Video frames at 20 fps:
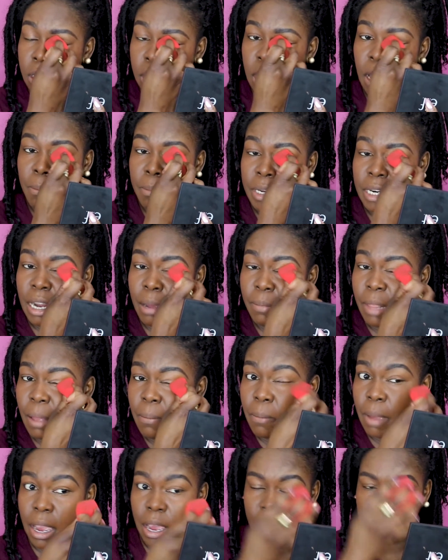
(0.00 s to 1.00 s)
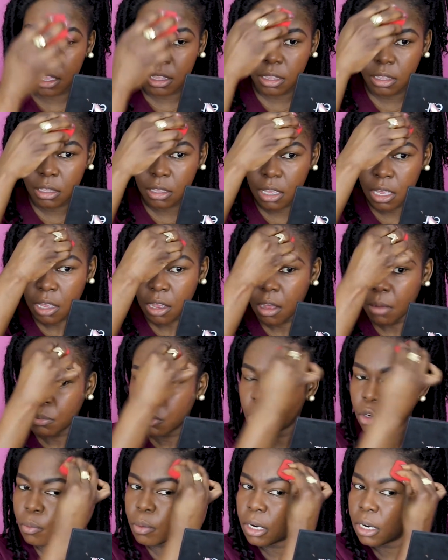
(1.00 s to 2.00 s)
I mean, I'm not mad at it
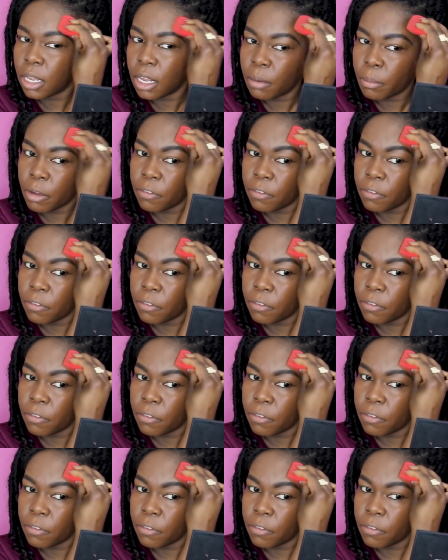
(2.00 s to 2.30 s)
absorbing a lot of